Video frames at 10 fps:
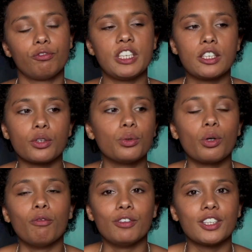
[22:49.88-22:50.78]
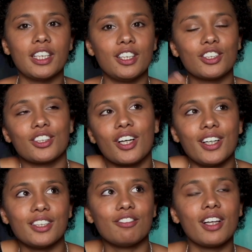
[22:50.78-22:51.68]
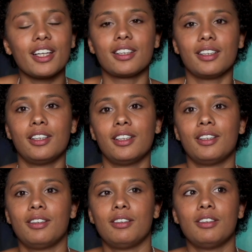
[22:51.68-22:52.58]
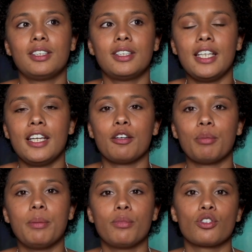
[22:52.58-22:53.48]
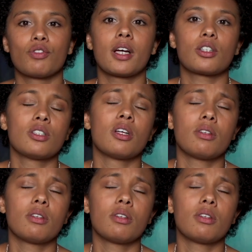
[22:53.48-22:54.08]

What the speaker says: physical conversation, kind of like seeing people's reactions.